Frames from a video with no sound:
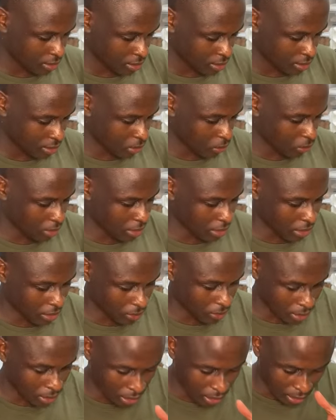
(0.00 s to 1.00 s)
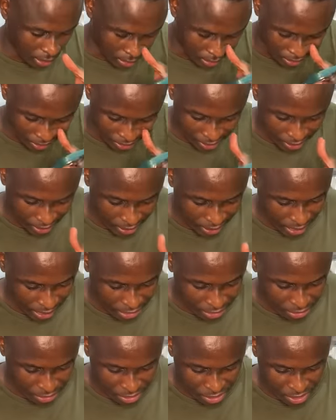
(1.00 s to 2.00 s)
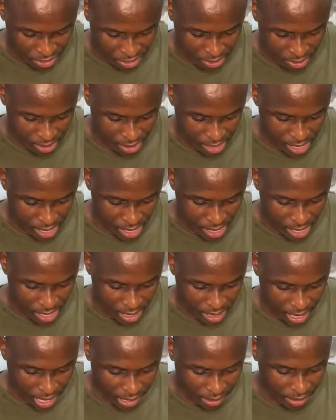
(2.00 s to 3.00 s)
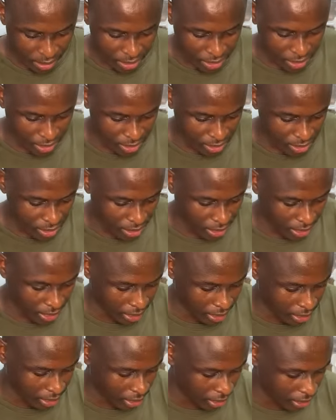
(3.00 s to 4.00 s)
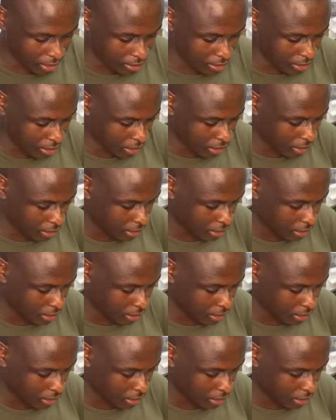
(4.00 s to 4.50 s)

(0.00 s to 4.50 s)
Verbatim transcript: so we uh, really I don't like the cheesecake classic.